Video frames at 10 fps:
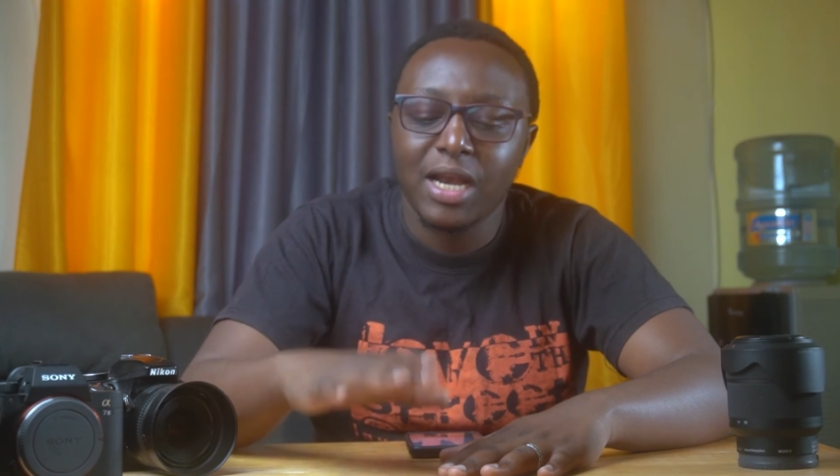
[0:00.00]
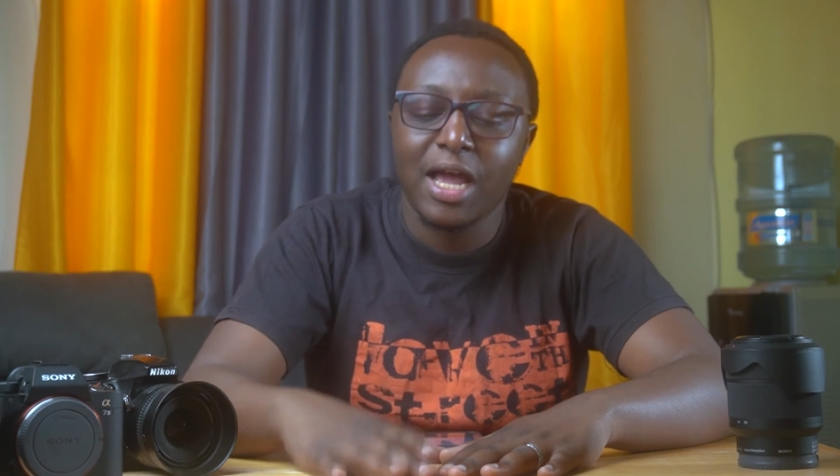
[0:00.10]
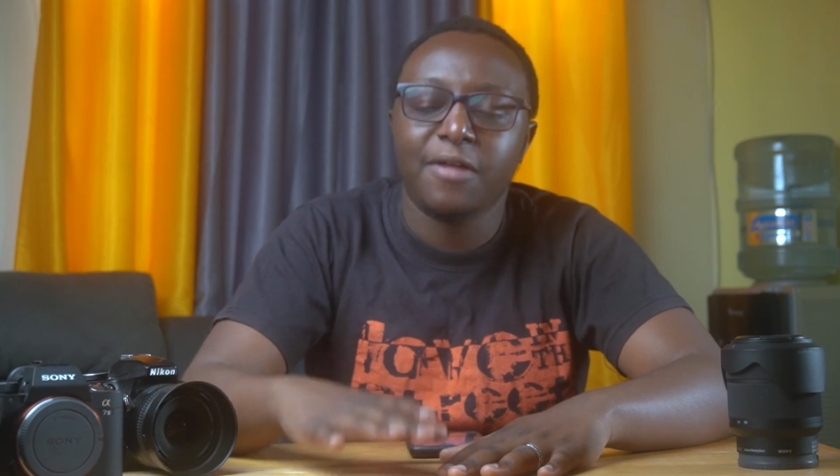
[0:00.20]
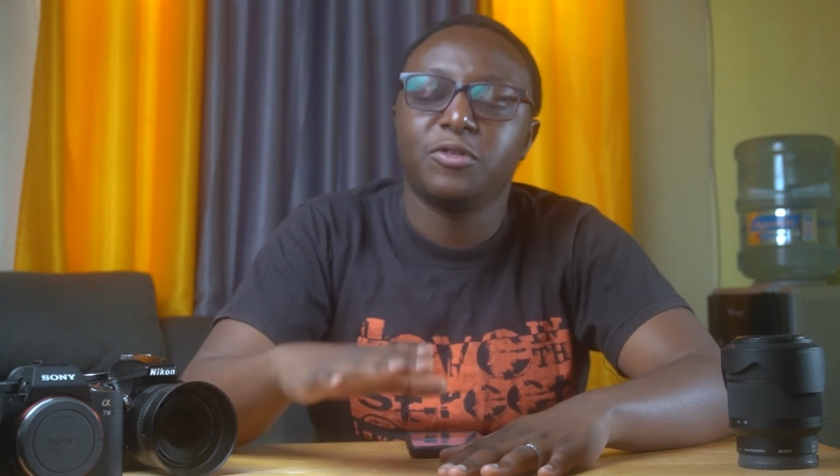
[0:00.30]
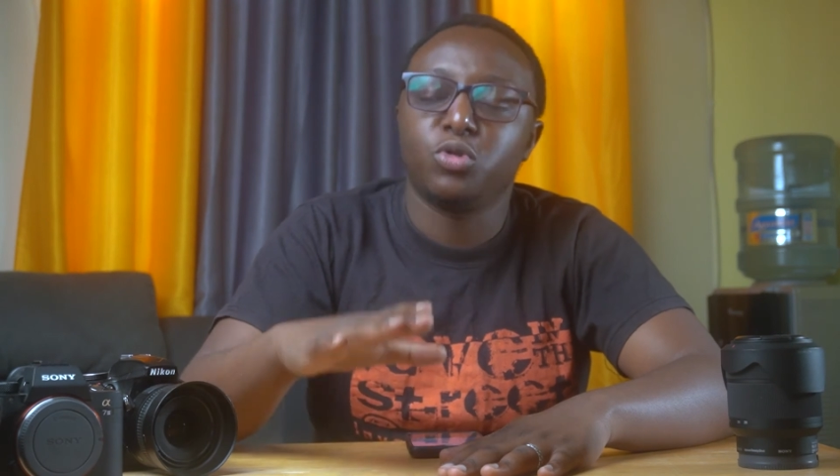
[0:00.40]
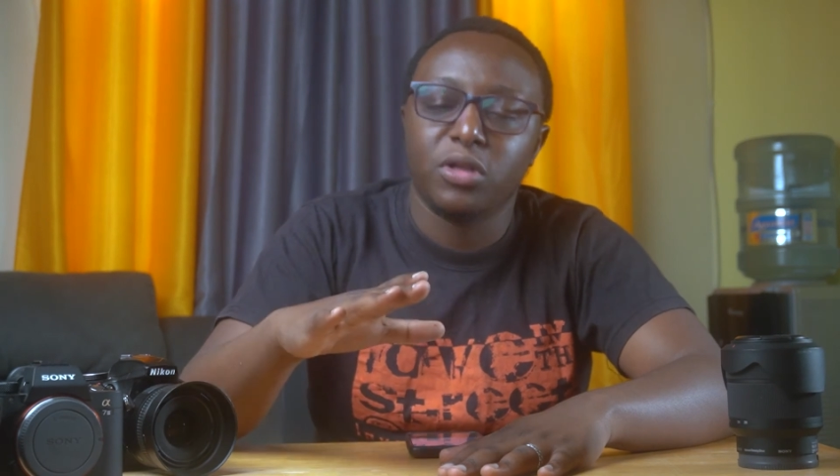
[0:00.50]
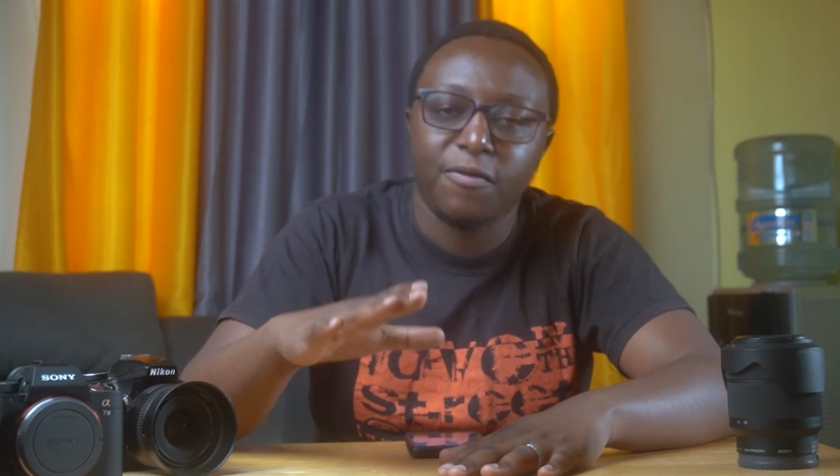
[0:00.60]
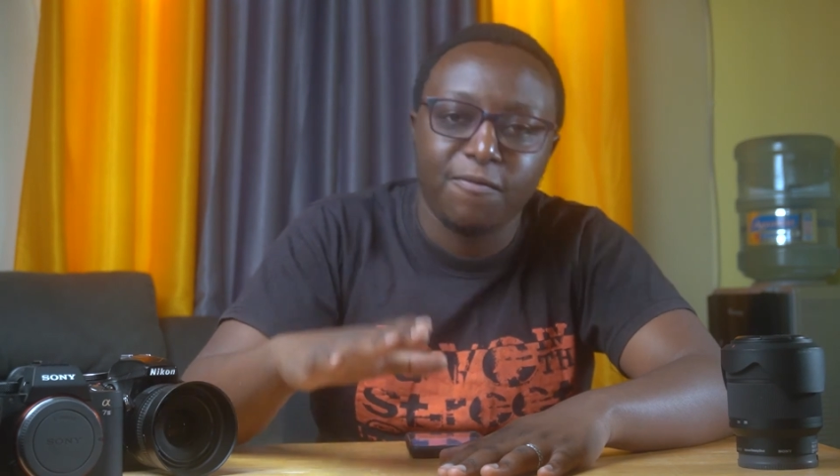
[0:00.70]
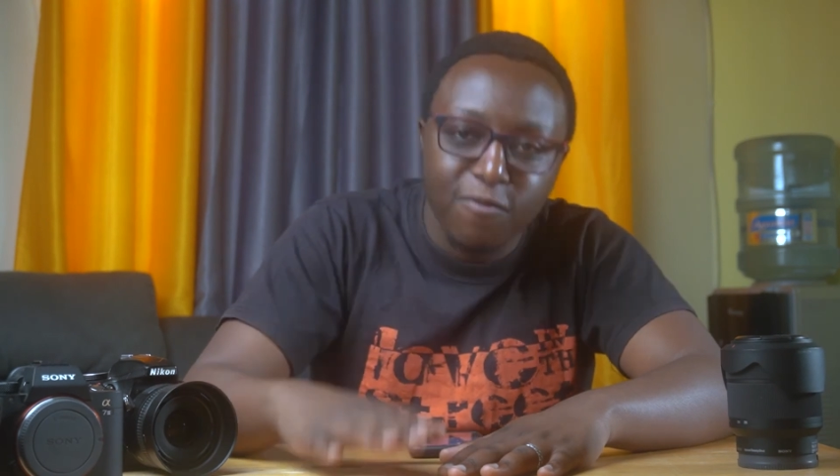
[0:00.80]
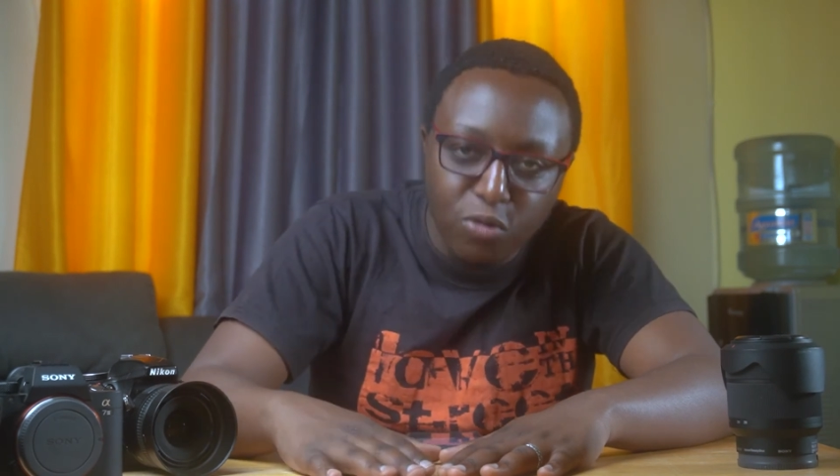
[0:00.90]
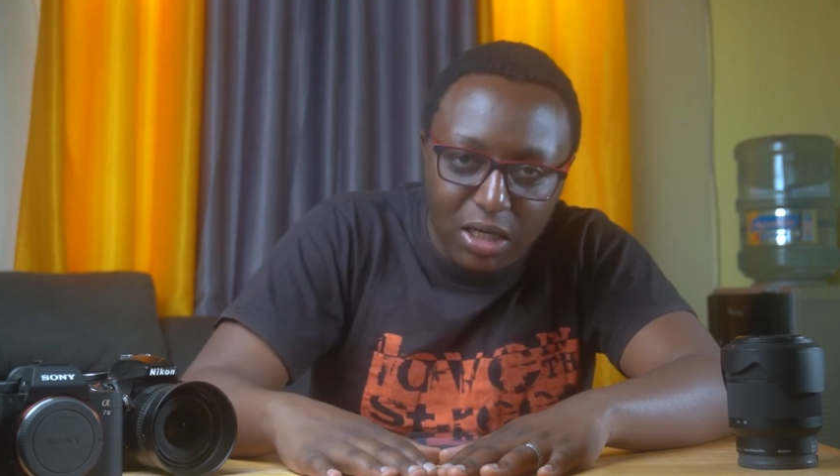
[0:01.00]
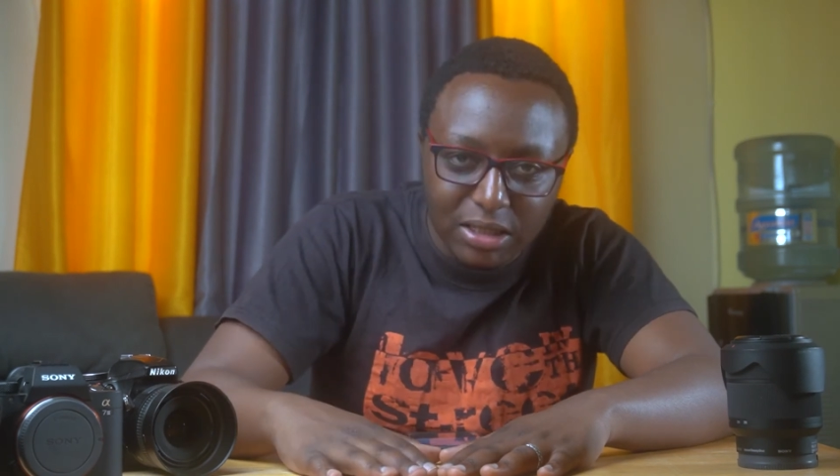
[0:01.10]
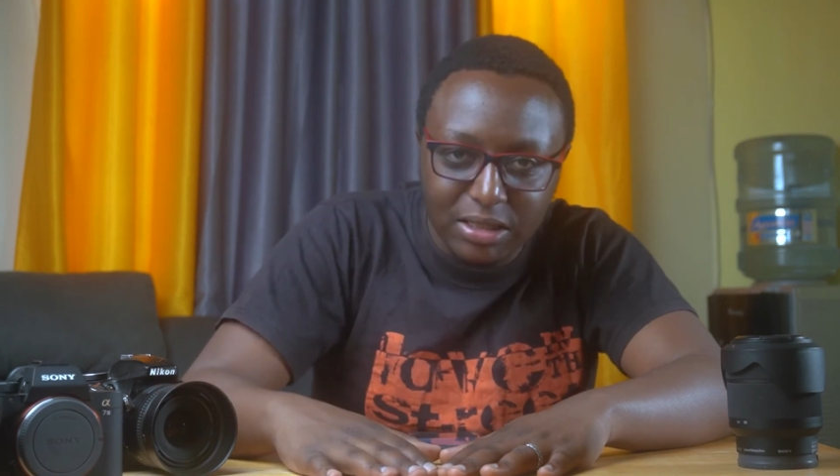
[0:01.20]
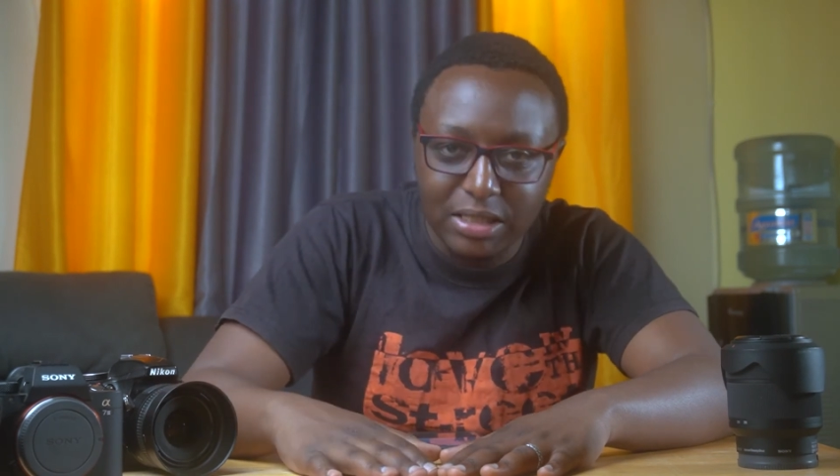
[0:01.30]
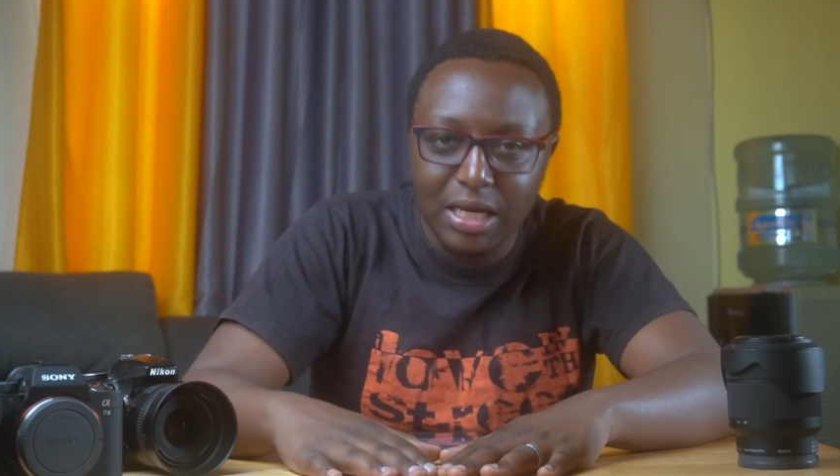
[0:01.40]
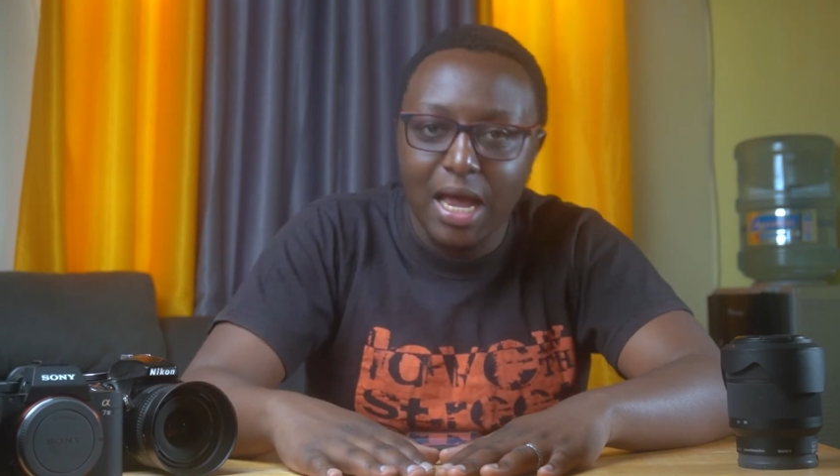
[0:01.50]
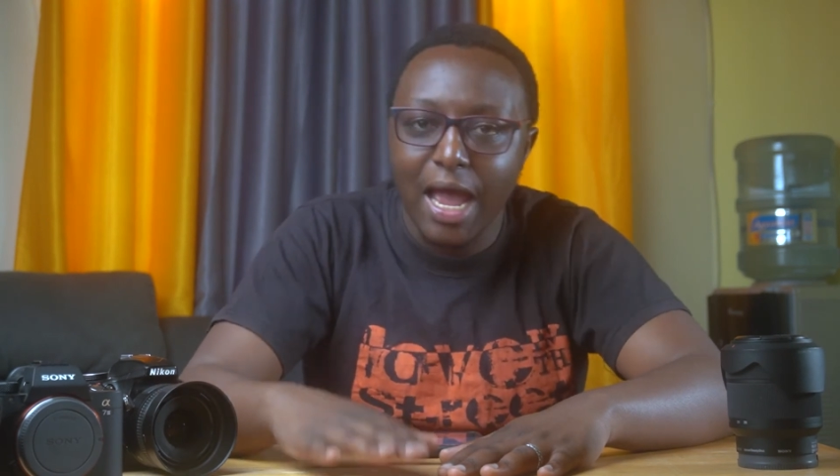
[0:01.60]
life to the fullest